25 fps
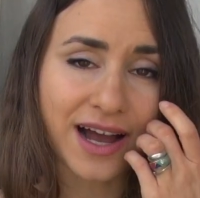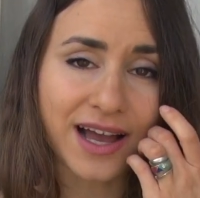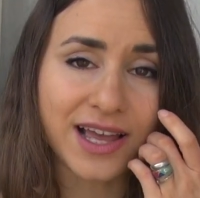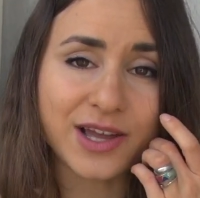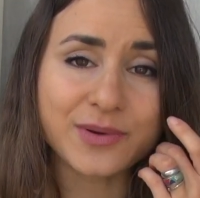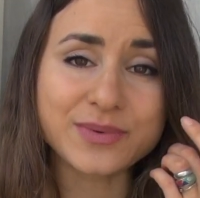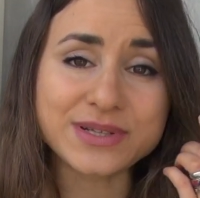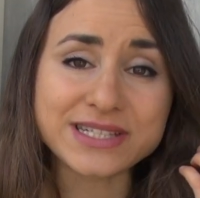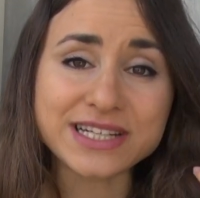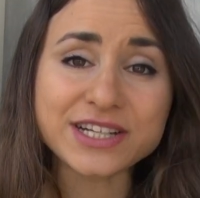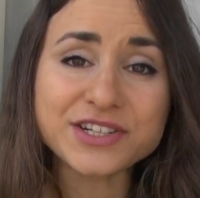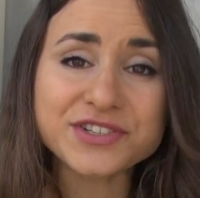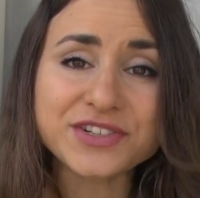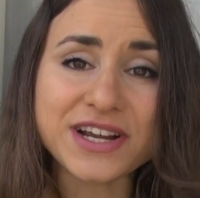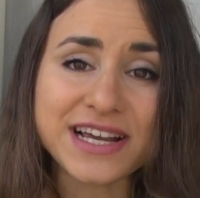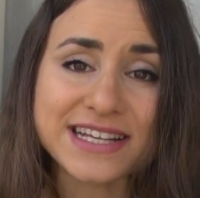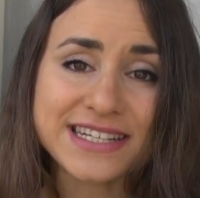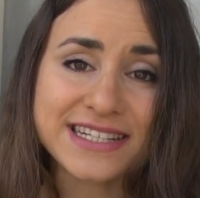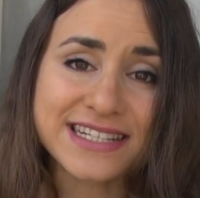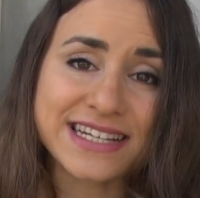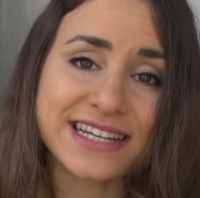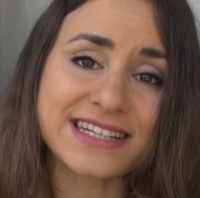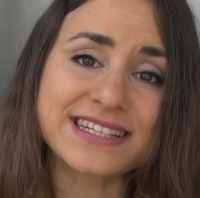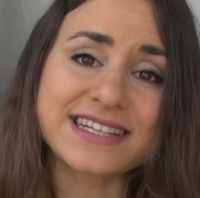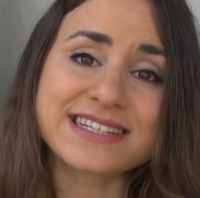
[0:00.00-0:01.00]
it was
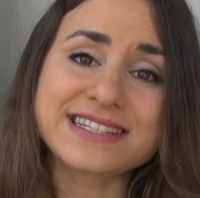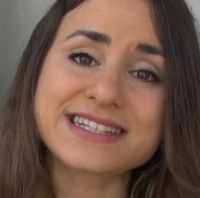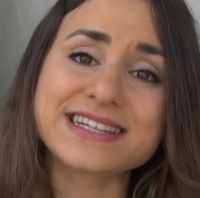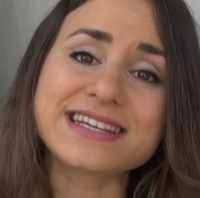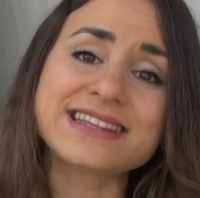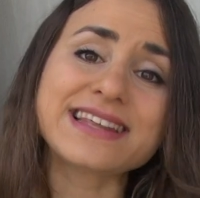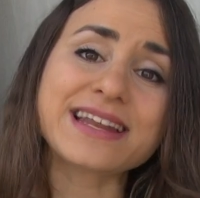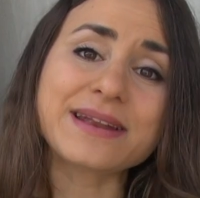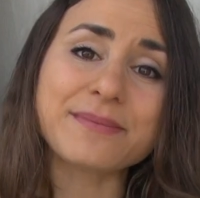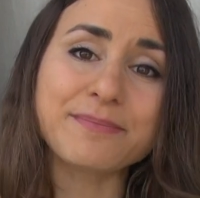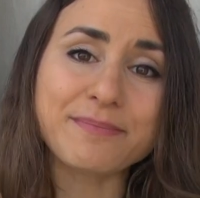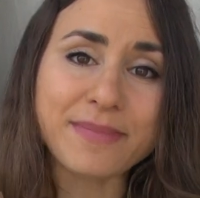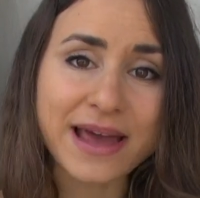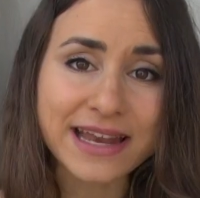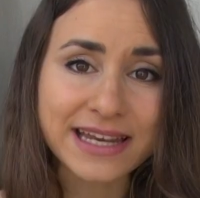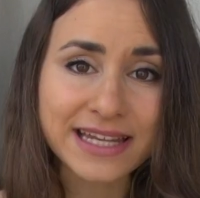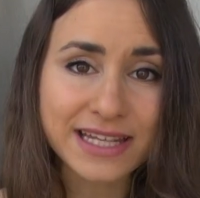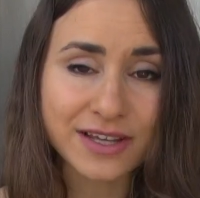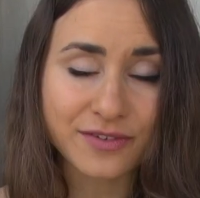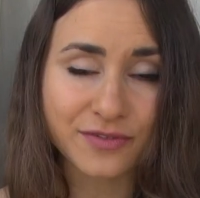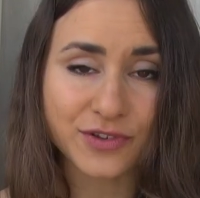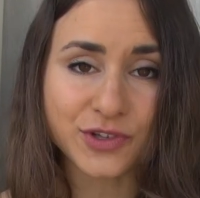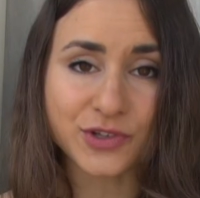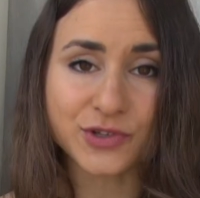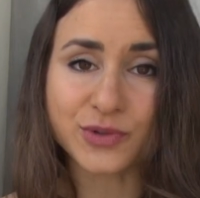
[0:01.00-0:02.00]
interesting to see that
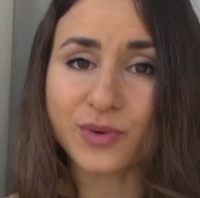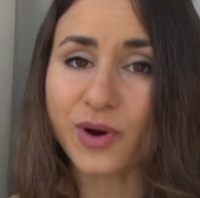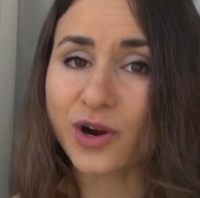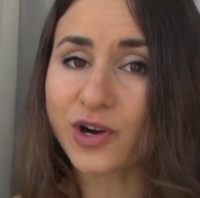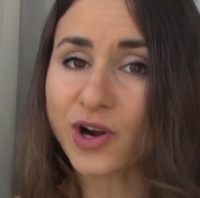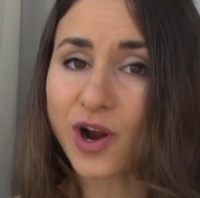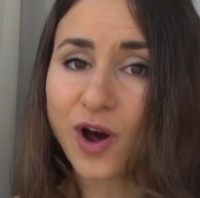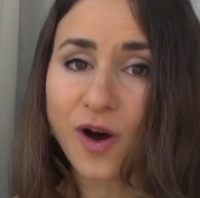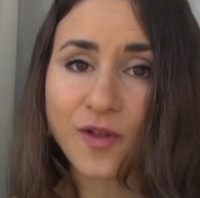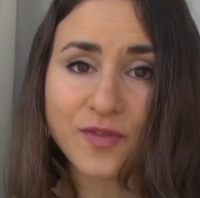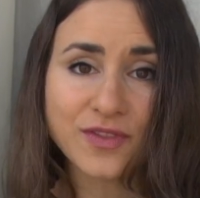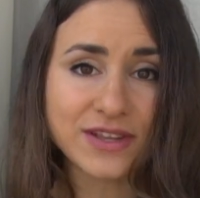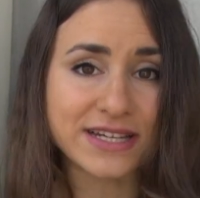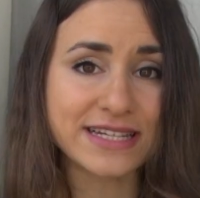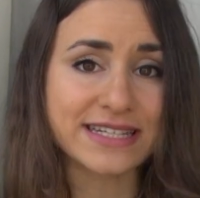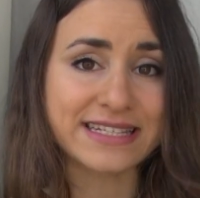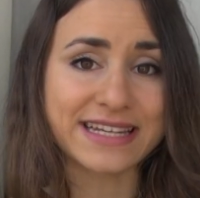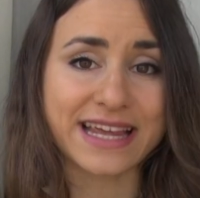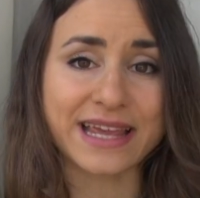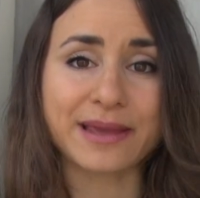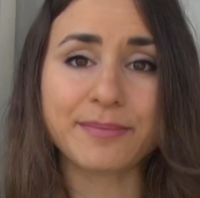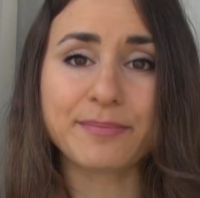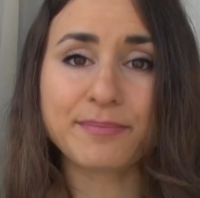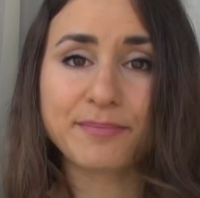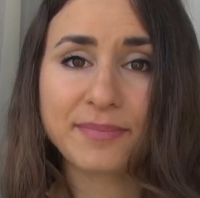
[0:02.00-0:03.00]
many of you are on the
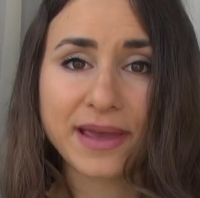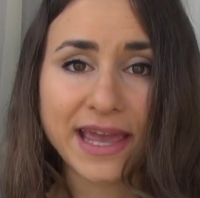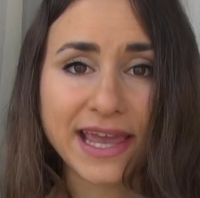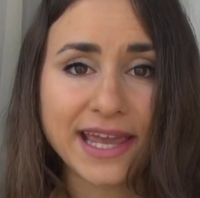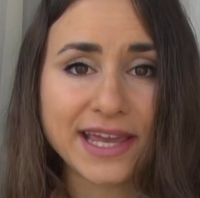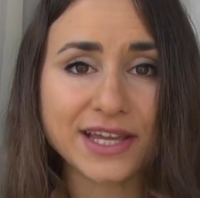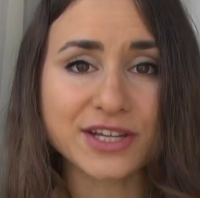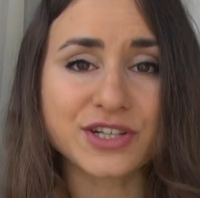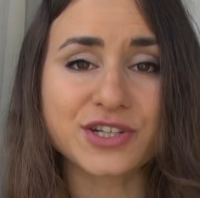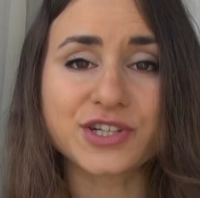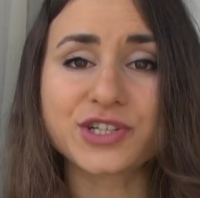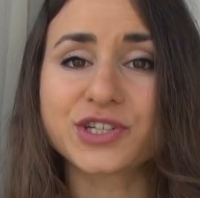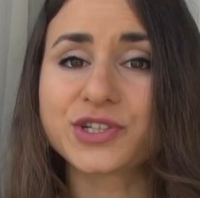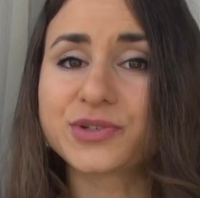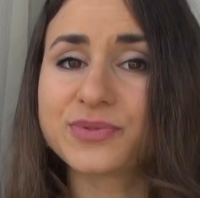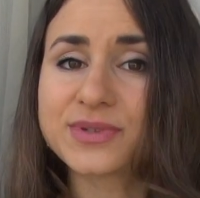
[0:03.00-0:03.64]
same page.